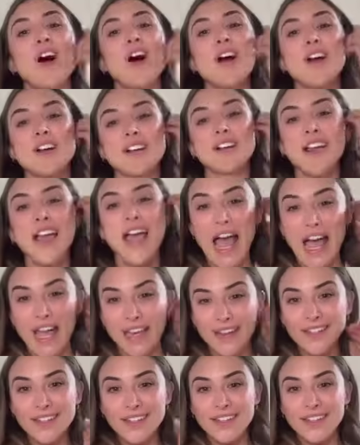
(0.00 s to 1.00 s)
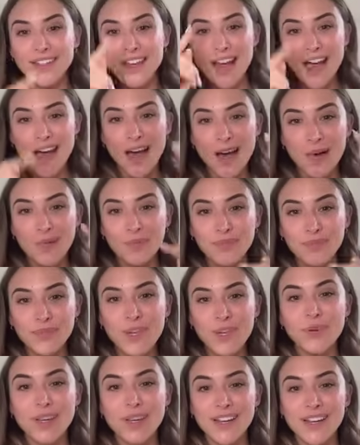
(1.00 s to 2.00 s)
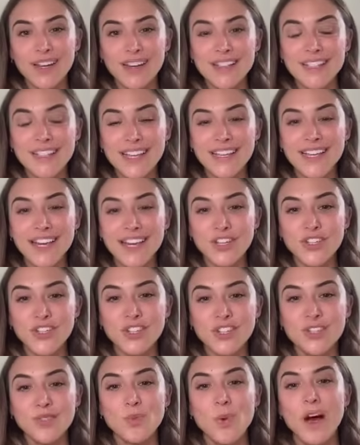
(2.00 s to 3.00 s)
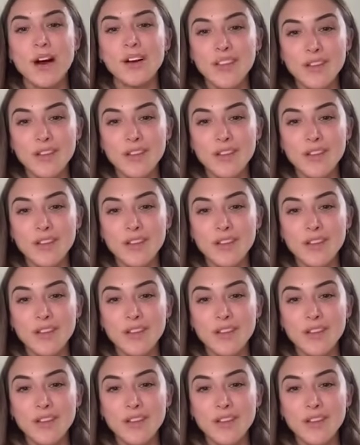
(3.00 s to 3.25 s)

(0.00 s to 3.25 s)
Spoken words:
the heart head coherence connection as well